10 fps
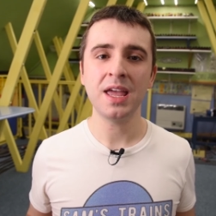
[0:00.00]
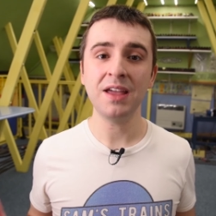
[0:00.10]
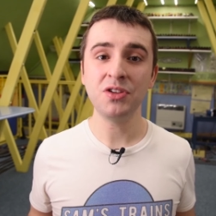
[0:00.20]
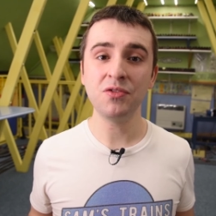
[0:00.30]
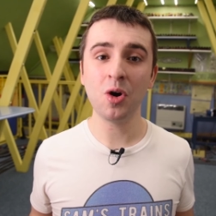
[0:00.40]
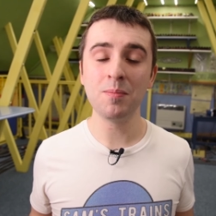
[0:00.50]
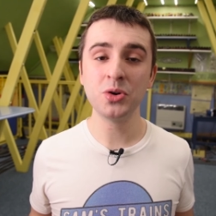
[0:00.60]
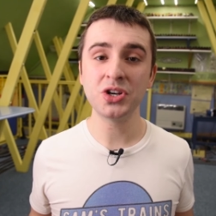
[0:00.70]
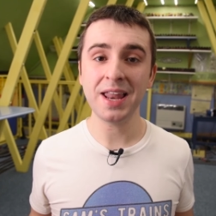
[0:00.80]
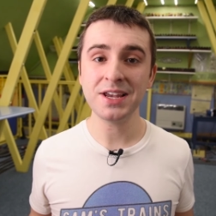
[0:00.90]
If you've got
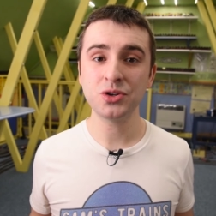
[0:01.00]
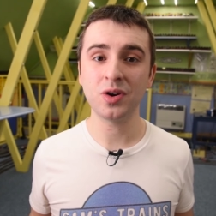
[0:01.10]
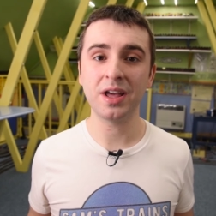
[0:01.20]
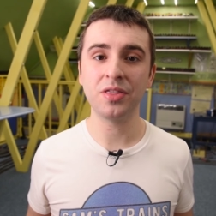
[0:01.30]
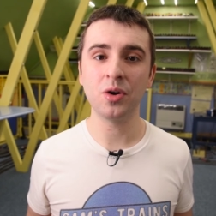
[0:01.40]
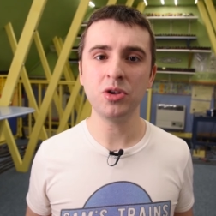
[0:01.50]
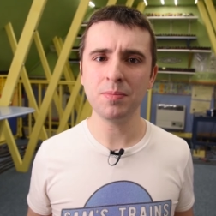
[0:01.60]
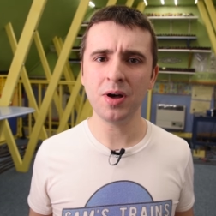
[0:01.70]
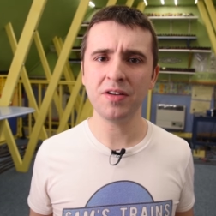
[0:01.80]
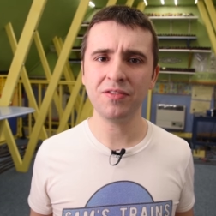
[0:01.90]
much less track though, you
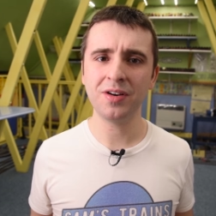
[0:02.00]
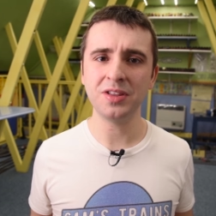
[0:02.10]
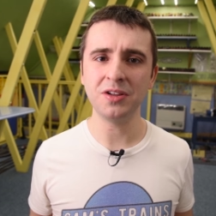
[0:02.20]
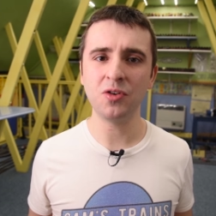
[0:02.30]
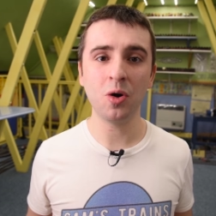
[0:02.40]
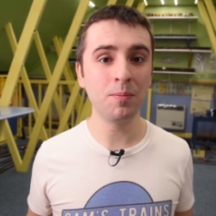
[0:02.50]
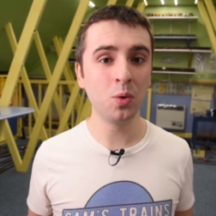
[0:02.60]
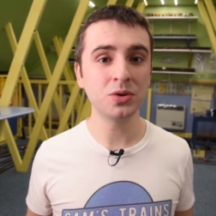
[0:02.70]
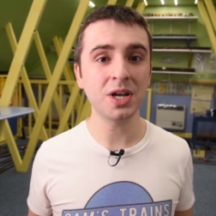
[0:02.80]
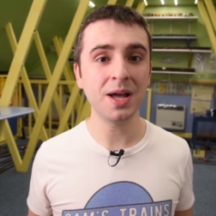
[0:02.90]
might find that you've got
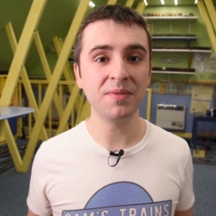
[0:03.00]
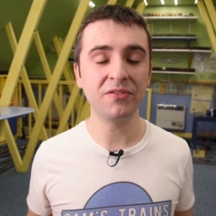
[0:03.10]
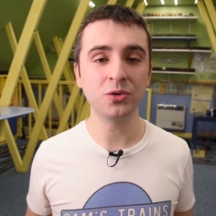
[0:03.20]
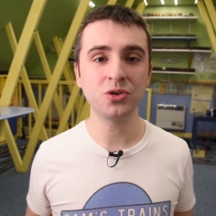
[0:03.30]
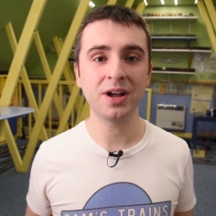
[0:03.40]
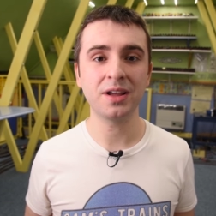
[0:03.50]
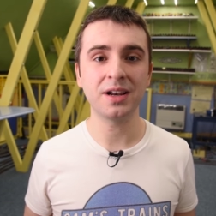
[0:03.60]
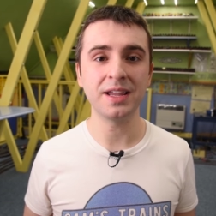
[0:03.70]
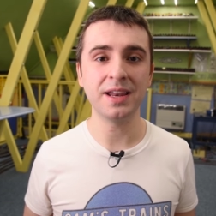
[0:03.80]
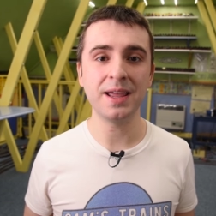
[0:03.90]
more time for track
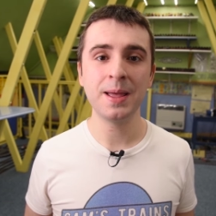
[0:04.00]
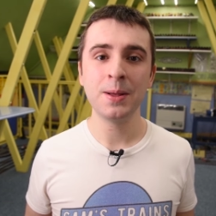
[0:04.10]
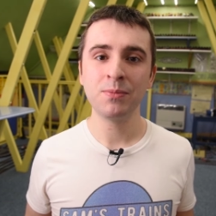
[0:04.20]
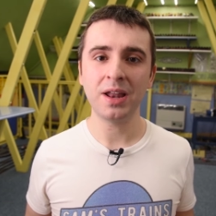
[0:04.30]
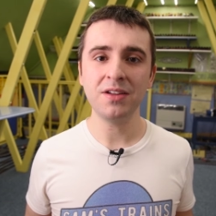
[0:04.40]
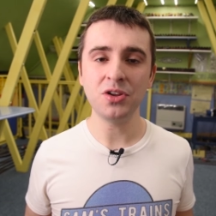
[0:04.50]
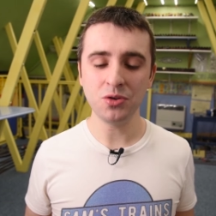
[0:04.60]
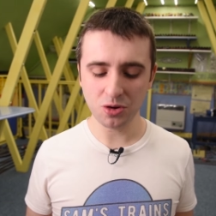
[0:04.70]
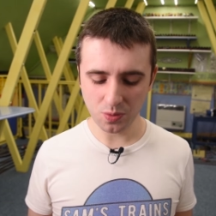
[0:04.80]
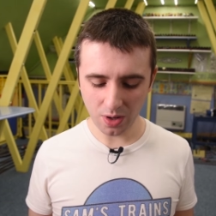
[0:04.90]
cleaning, and if you
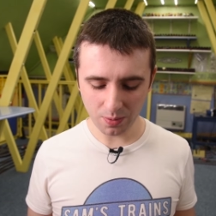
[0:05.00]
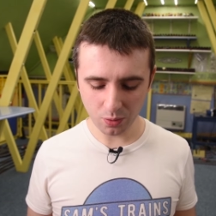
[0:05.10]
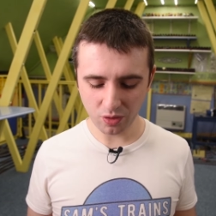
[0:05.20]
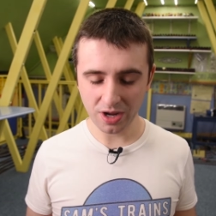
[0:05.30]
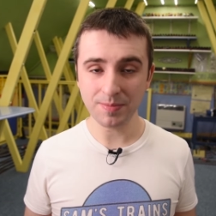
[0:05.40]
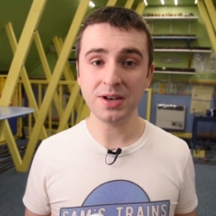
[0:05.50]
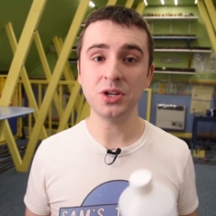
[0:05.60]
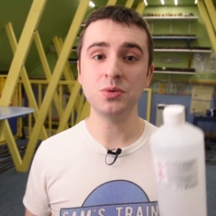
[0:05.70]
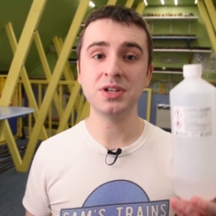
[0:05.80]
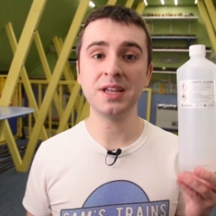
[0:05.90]
do, I would recommend
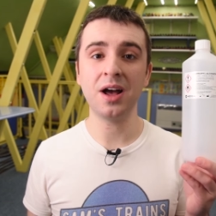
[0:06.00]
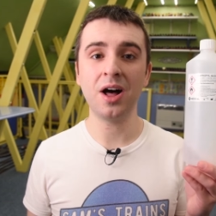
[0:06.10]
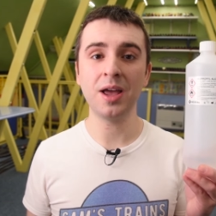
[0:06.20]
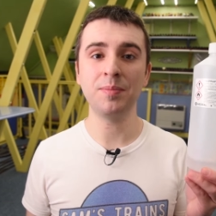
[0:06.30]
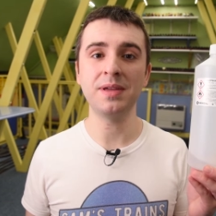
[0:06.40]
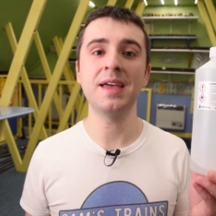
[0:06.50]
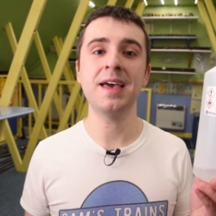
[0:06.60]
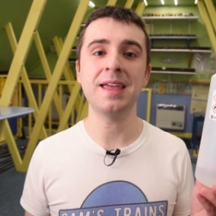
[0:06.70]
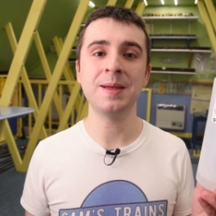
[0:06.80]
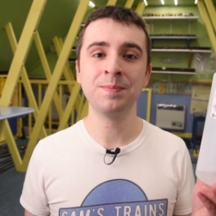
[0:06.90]
using
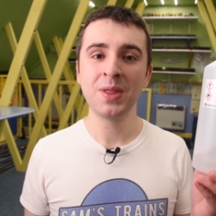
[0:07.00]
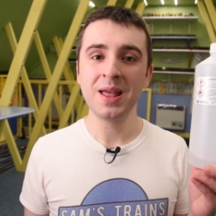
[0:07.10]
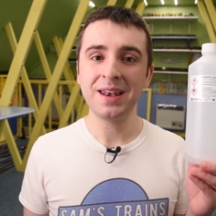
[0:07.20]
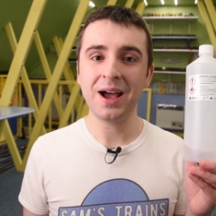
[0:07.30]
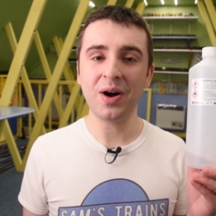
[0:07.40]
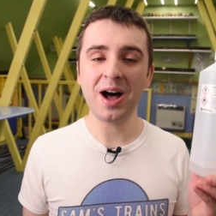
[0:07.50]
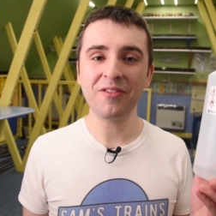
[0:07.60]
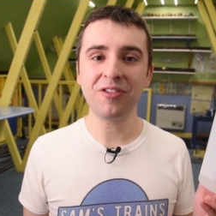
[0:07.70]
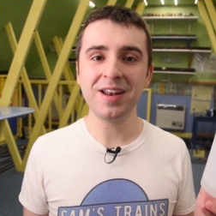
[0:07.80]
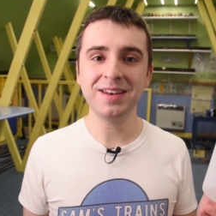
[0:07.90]
IPA. Now, our
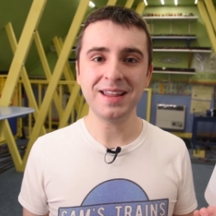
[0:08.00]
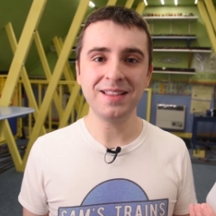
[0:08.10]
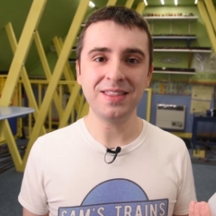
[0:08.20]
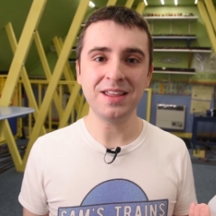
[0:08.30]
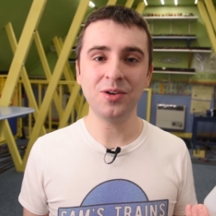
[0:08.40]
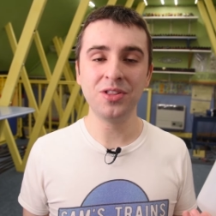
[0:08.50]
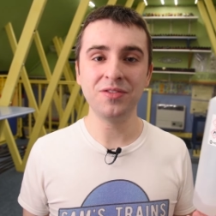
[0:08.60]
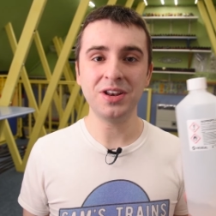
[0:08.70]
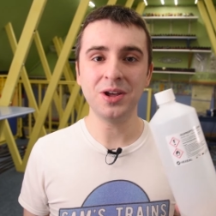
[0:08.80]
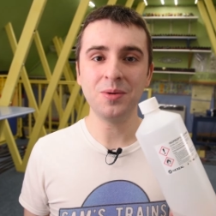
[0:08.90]
friend in the other
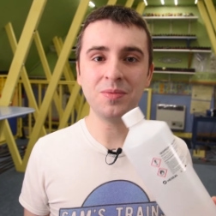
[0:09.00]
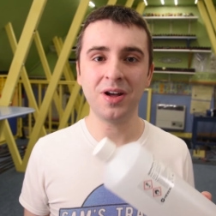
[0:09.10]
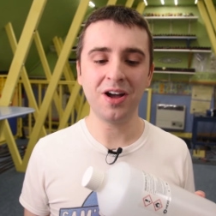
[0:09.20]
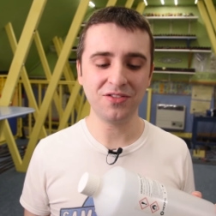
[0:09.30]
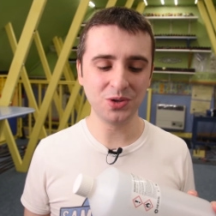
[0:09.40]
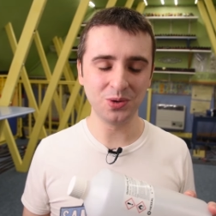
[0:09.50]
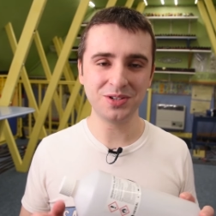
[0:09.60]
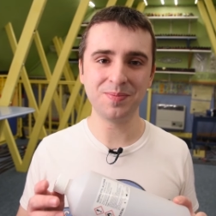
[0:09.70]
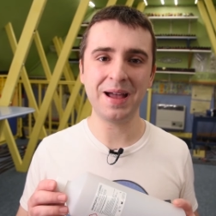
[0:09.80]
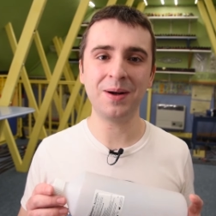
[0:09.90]
video that I've
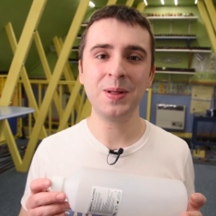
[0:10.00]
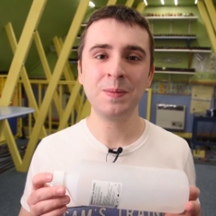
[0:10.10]
talked about